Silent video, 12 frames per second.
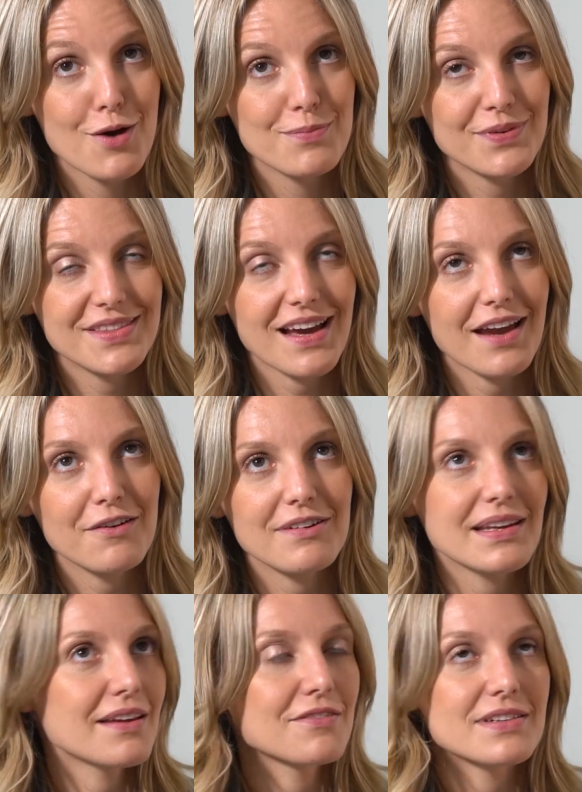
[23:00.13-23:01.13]
But the
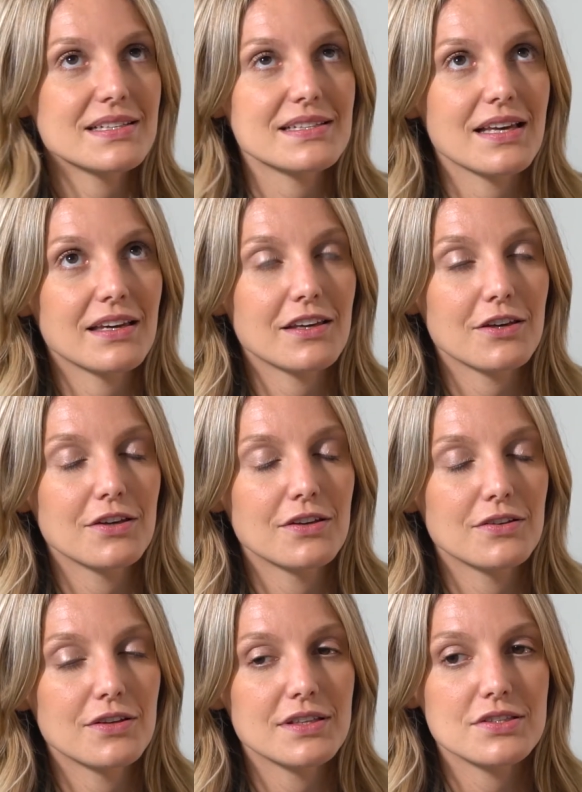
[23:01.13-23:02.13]
irony of it is like,
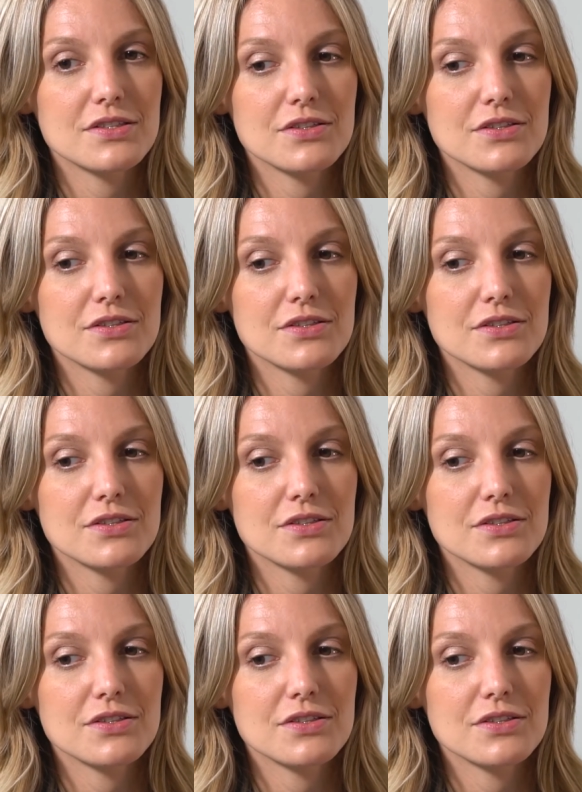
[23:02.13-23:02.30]
you